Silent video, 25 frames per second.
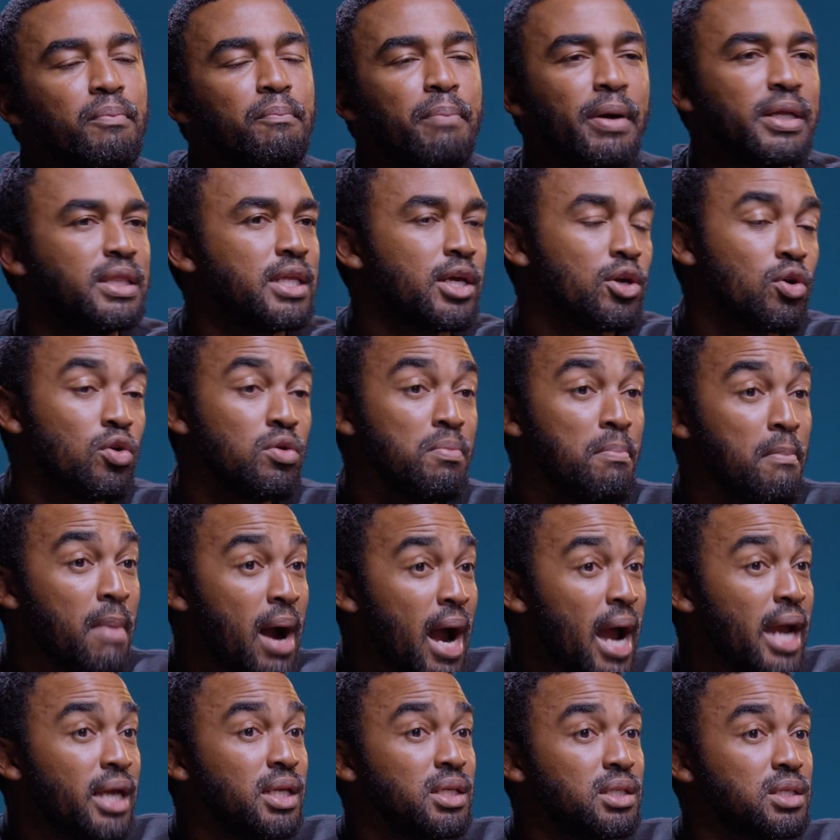But they don't
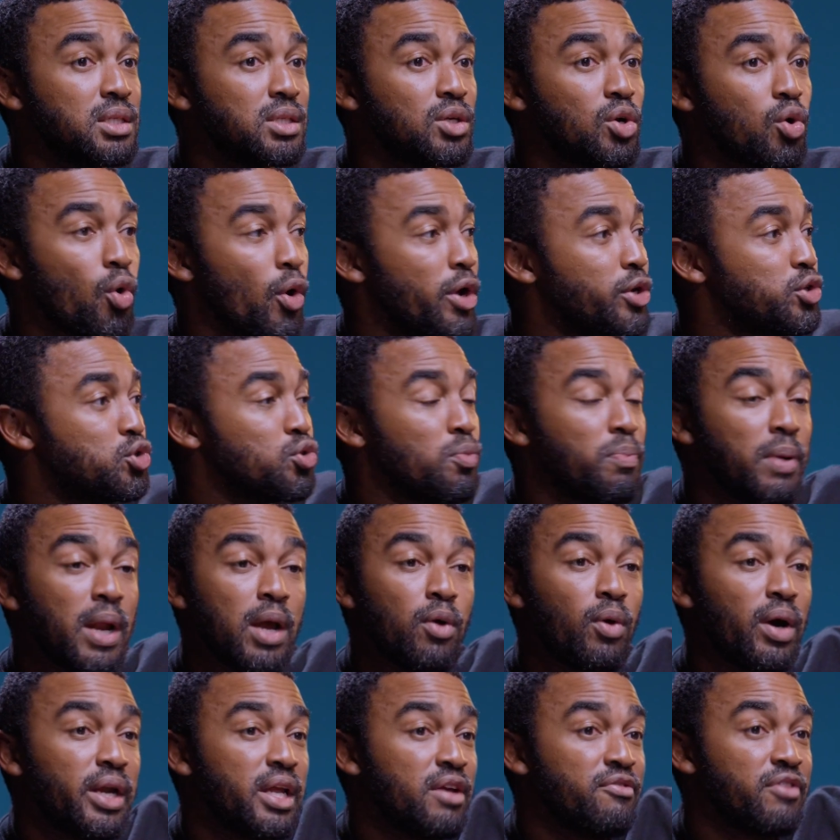mind going to
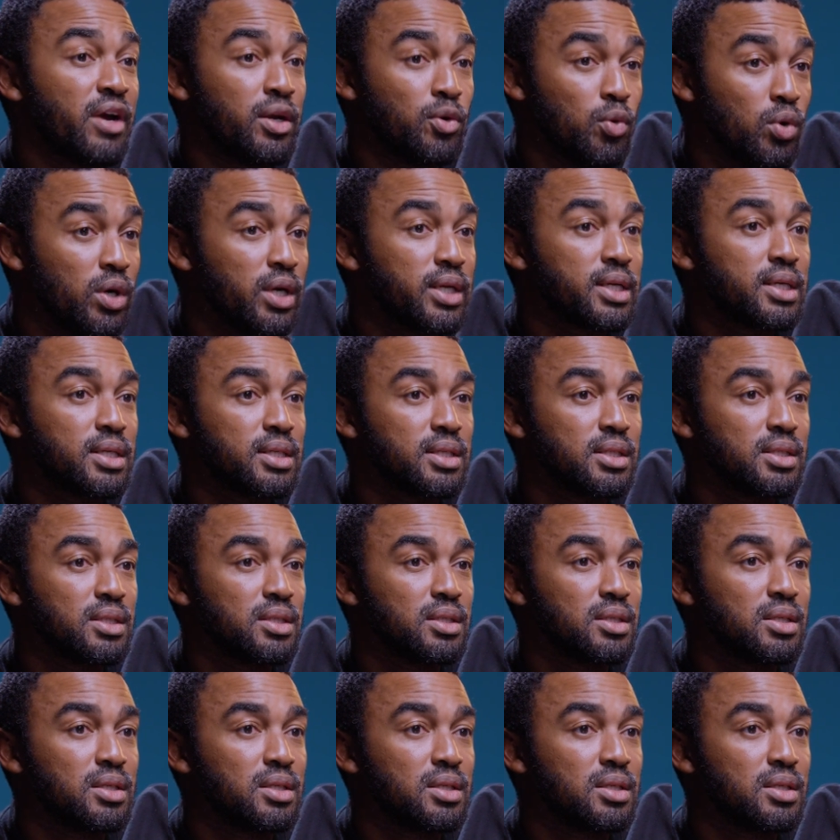play whatever at work.